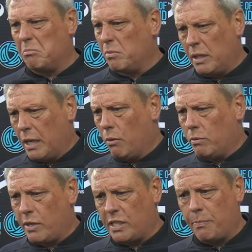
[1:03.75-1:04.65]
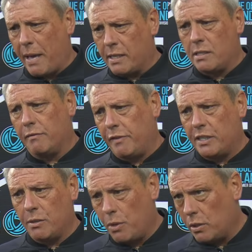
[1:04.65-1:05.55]
You know, Christy Patterson feeds
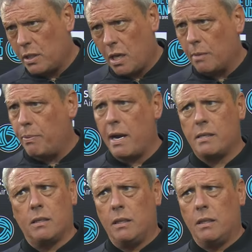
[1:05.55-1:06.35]
the ball to Connor Parson.